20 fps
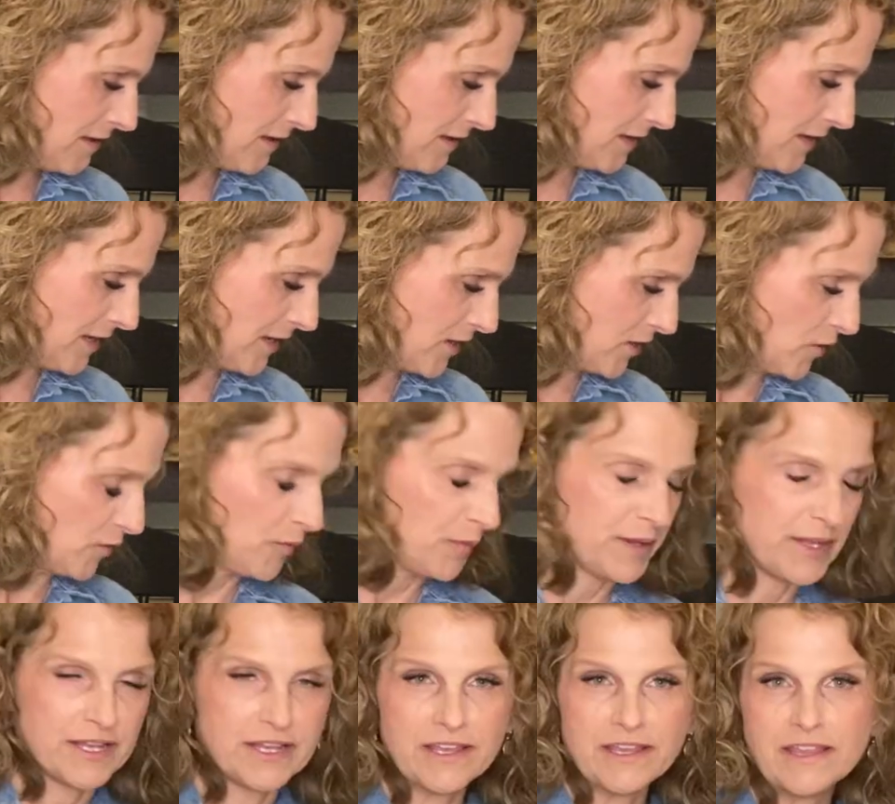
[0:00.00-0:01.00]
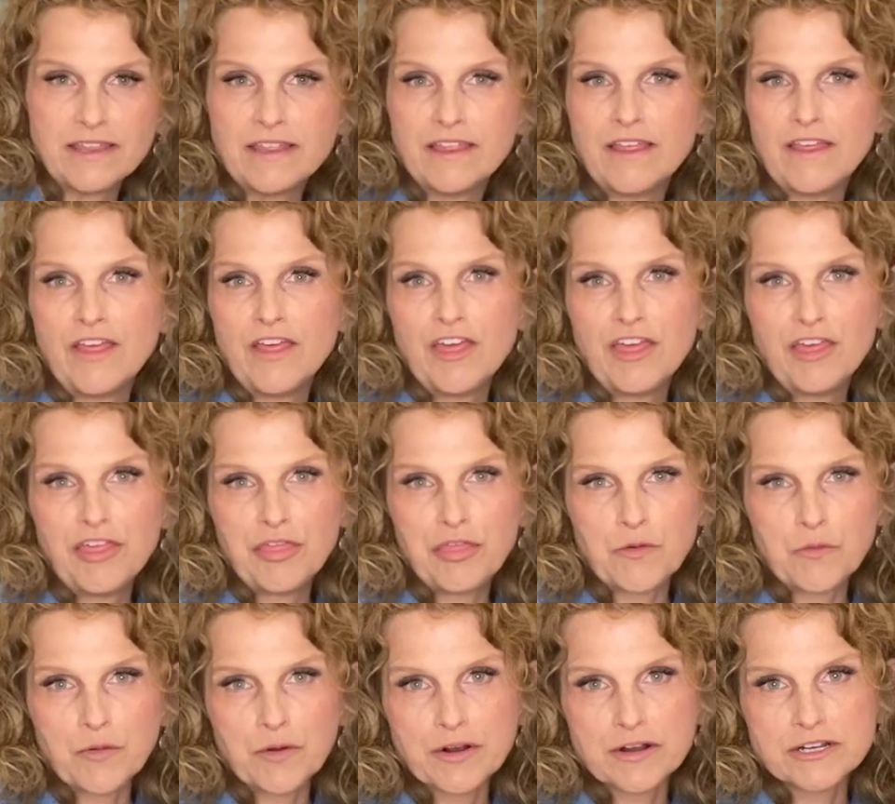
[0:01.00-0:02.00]
you know, when
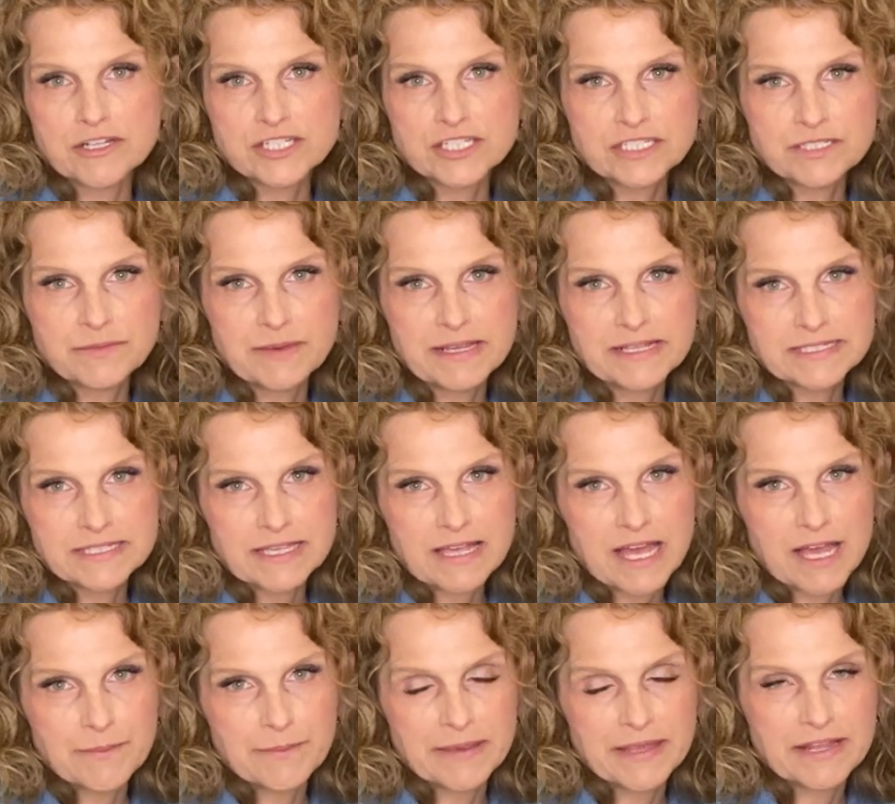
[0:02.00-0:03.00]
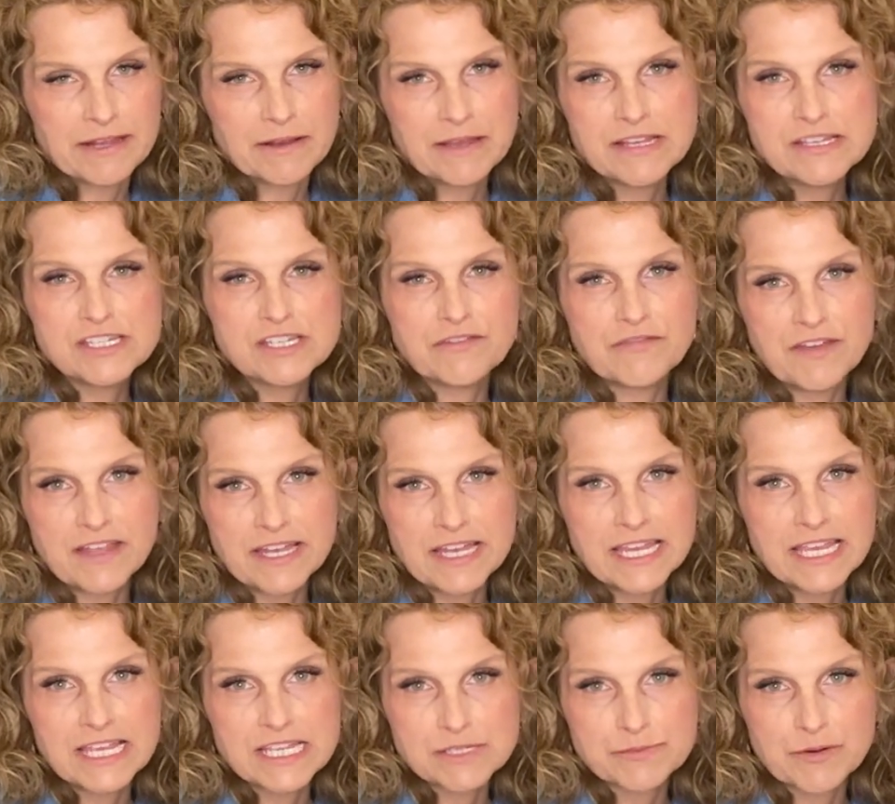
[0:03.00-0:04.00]
Thor just makes a comment, he's
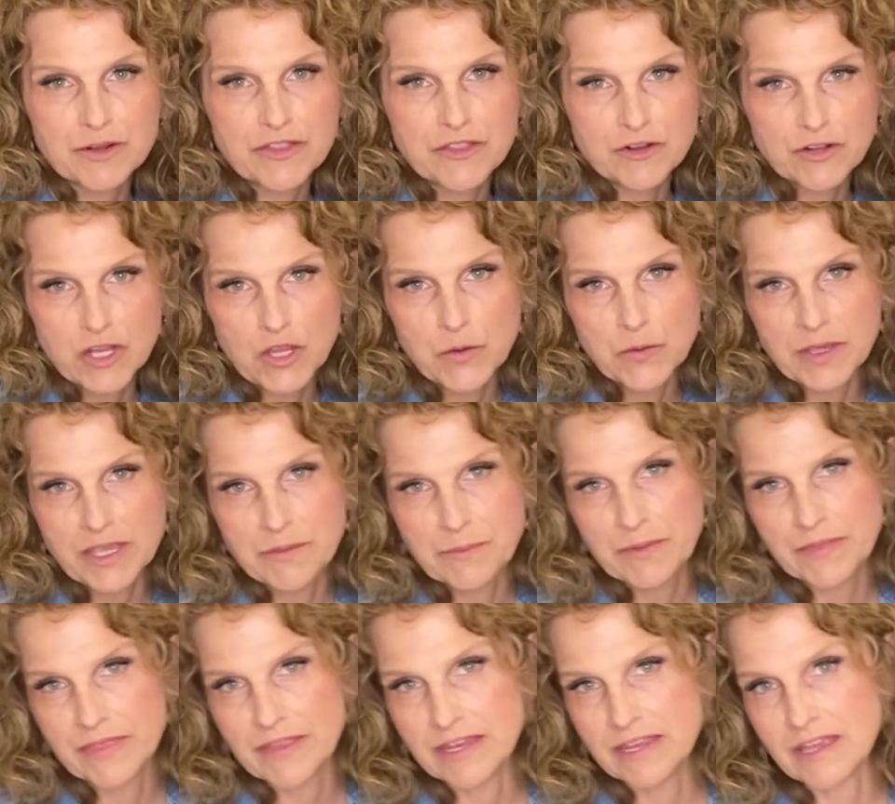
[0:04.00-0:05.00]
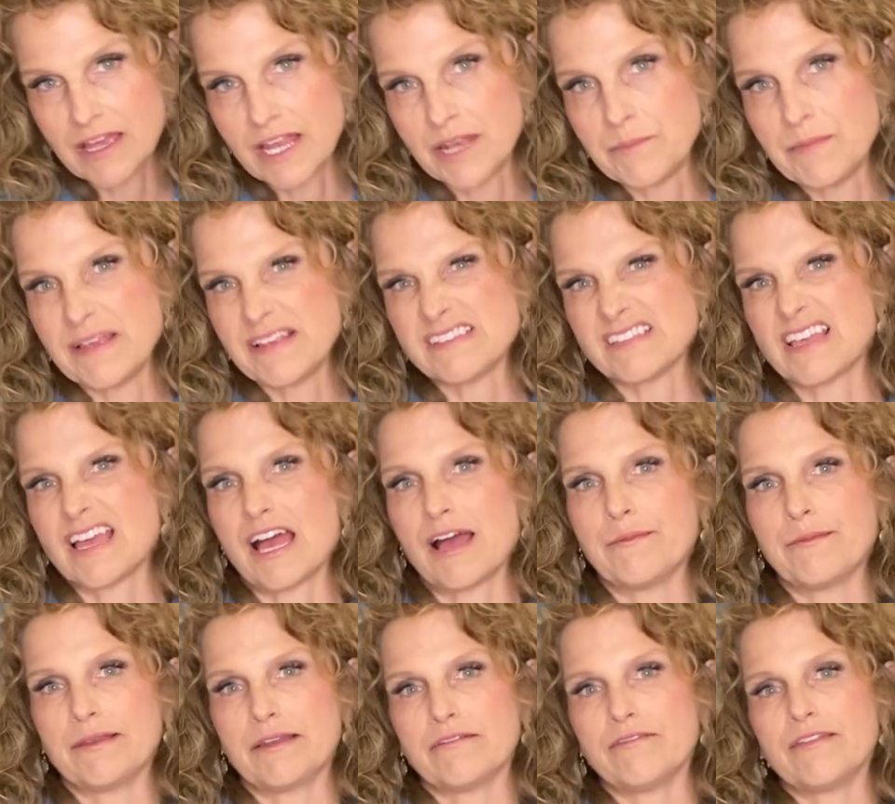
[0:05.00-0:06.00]
defending his brother Loki, but then he kind of makes a
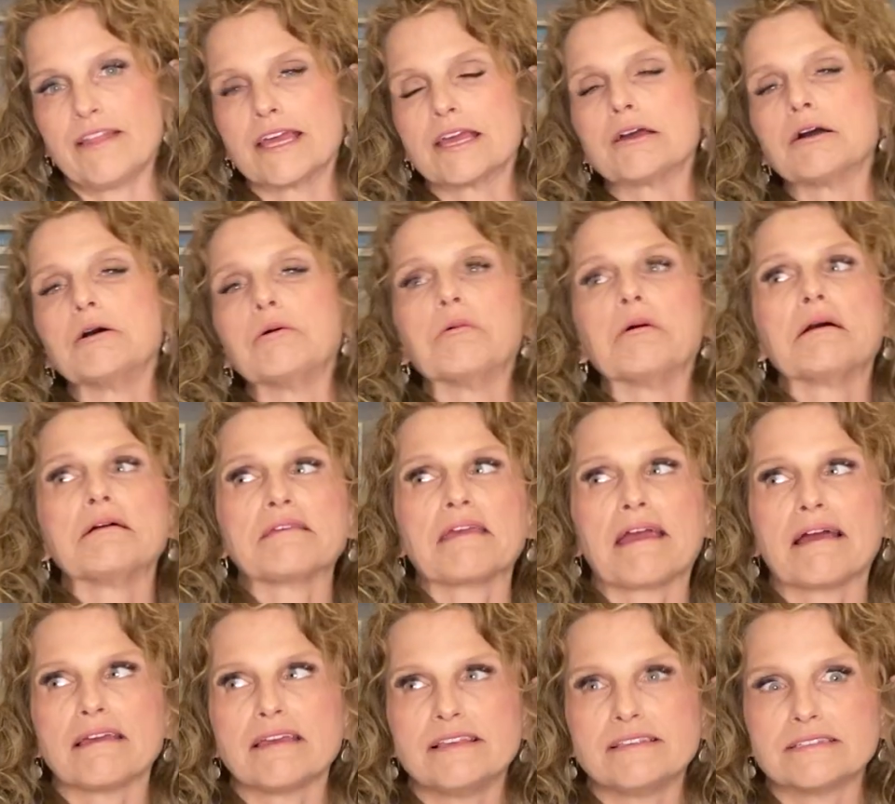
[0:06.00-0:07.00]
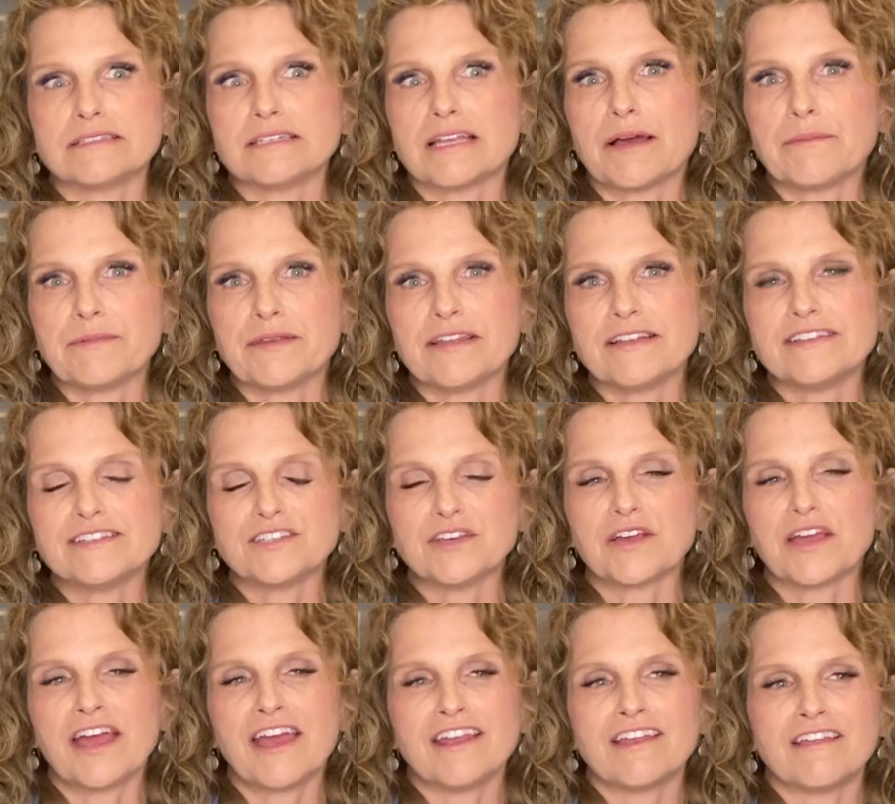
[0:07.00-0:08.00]
comment of like, oh, well, yeah, he's adopted. So
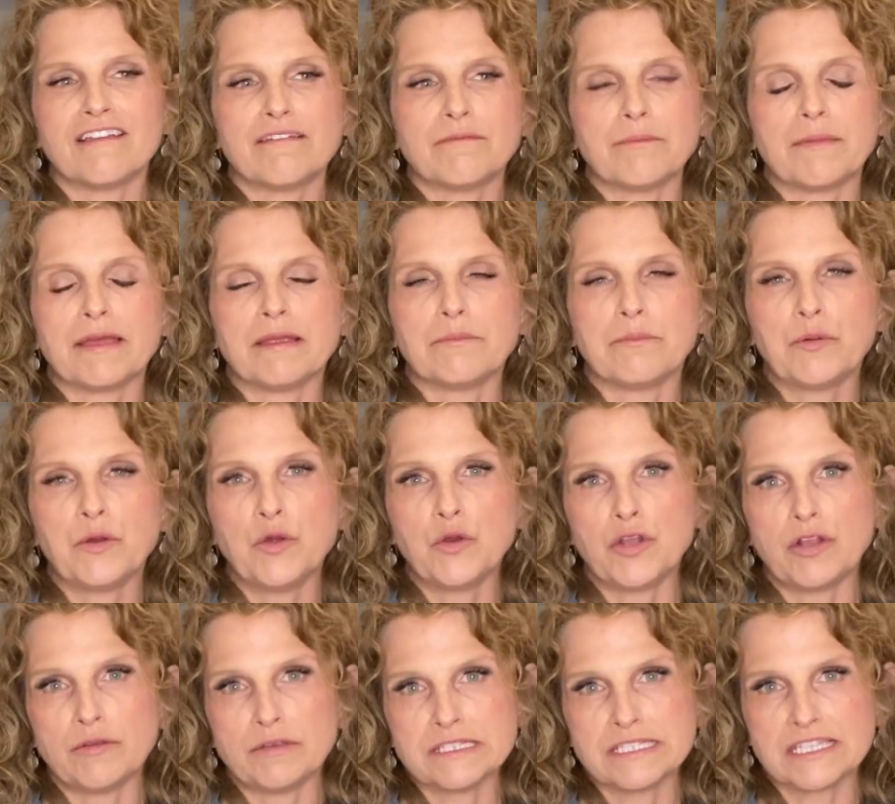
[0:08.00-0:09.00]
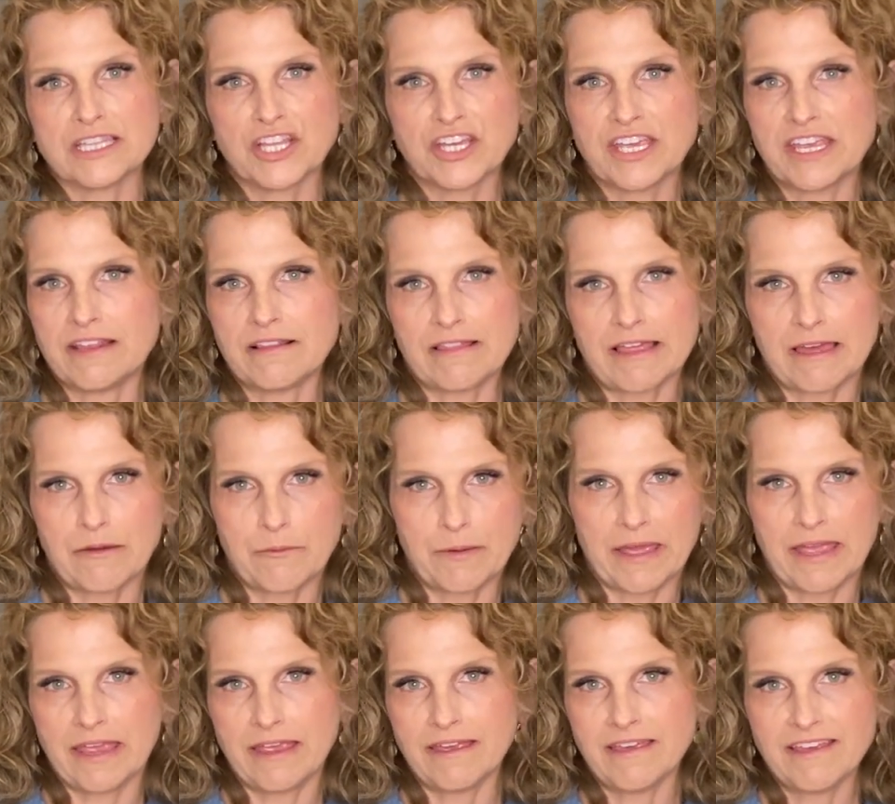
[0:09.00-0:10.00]
kind of my poodle is looking that
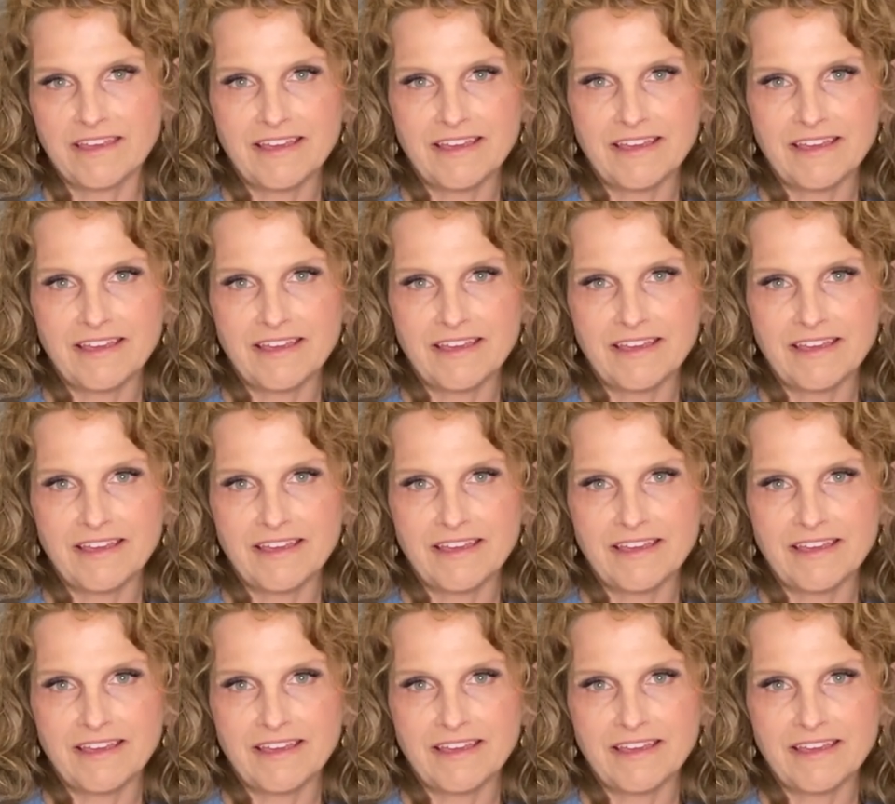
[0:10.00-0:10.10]
way.